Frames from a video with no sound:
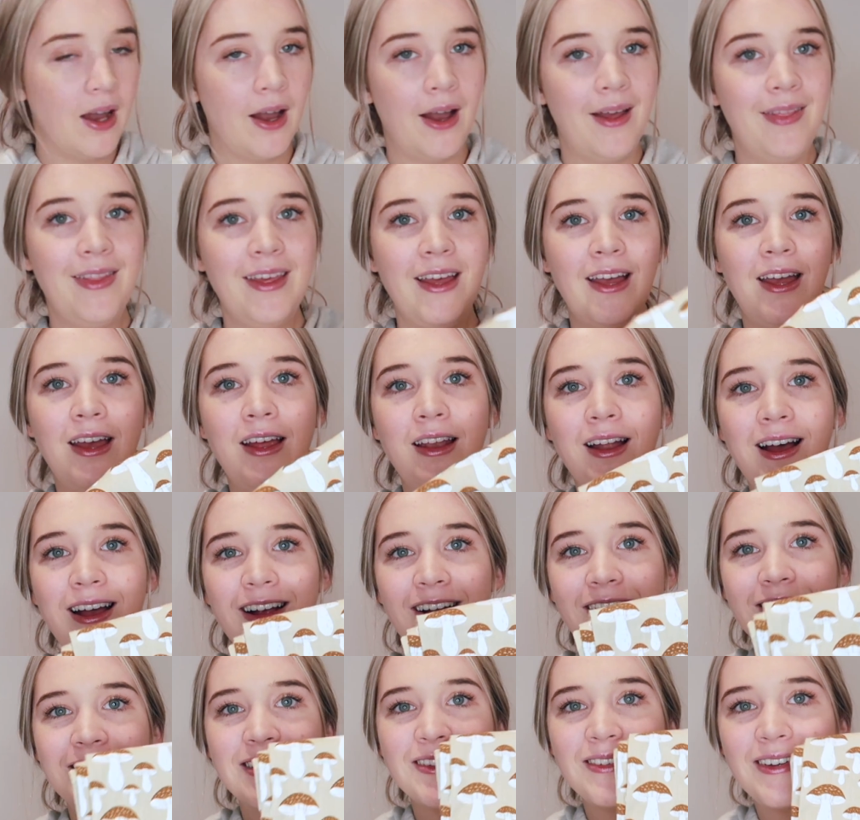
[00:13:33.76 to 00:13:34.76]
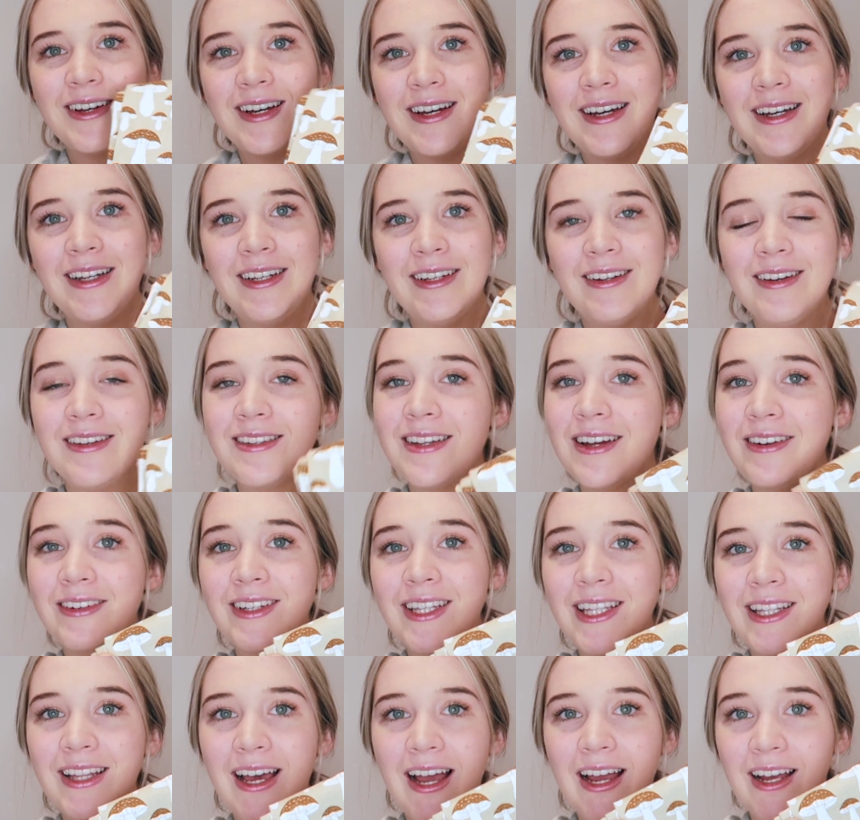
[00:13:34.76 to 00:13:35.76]
And then I got this one because I
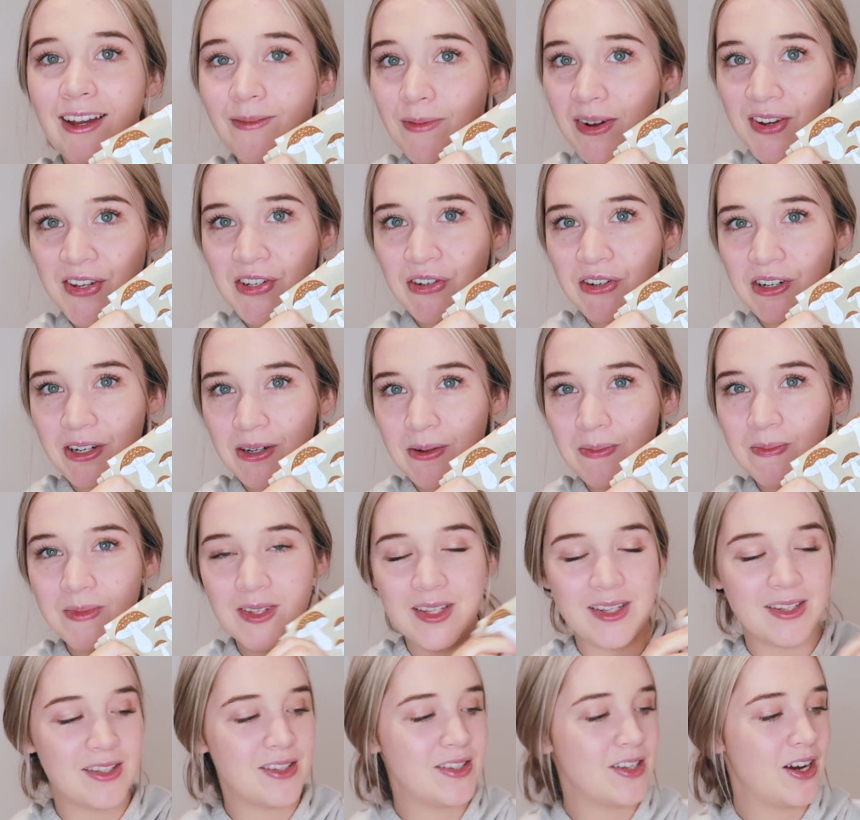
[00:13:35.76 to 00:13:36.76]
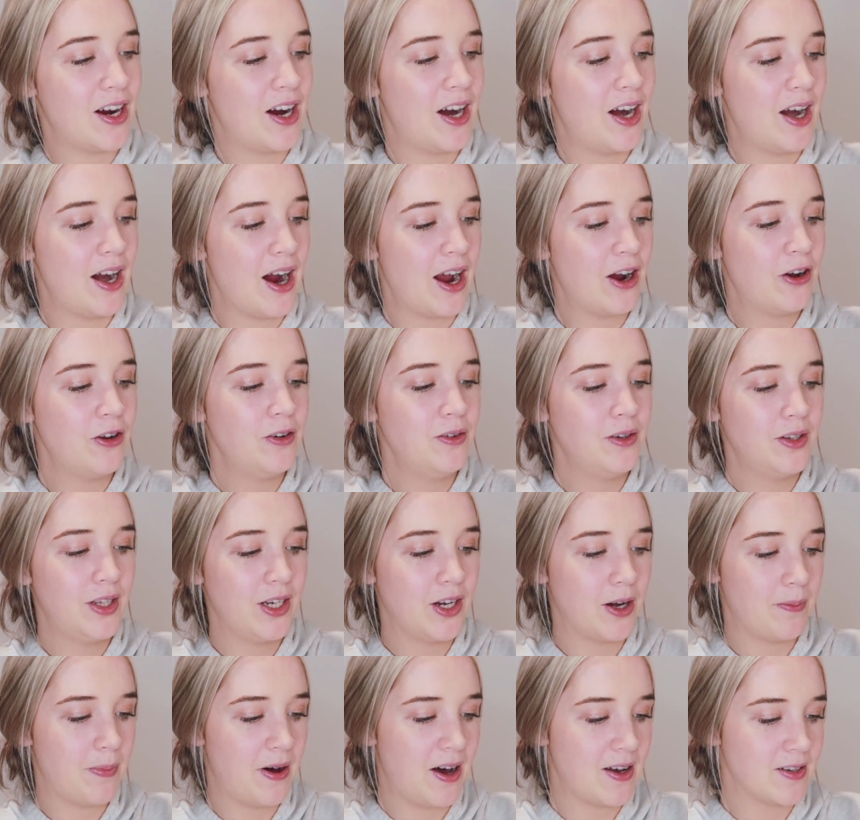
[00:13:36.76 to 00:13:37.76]
really like mushrooms. So I couldn't really
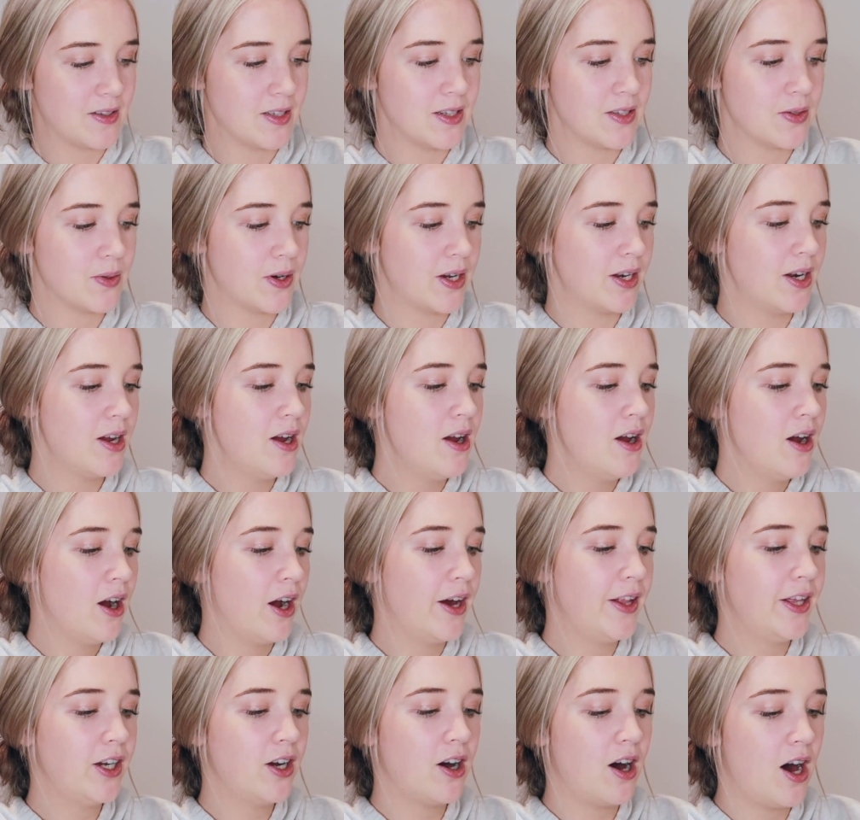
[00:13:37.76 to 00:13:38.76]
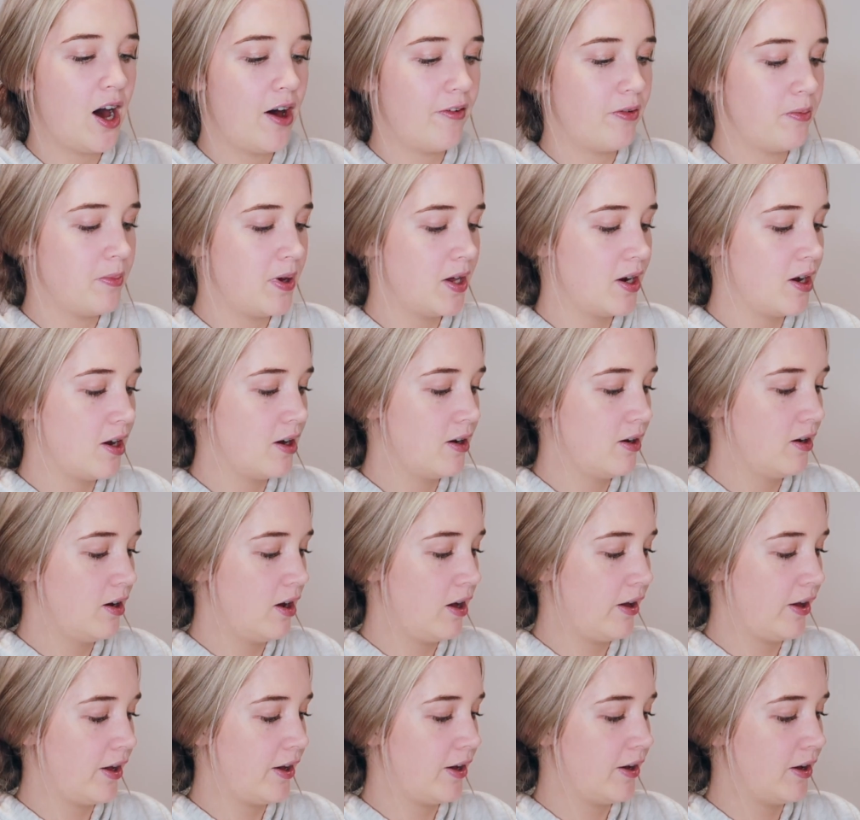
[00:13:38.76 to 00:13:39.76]
go past this one. I only got half a
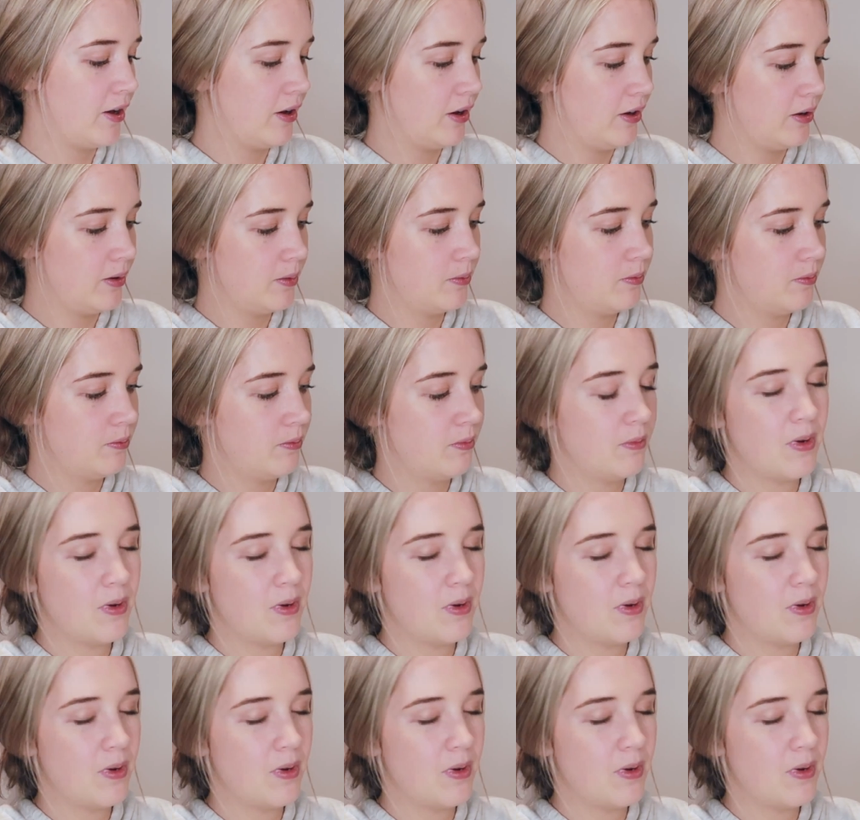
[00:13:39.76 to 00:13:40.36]
meter.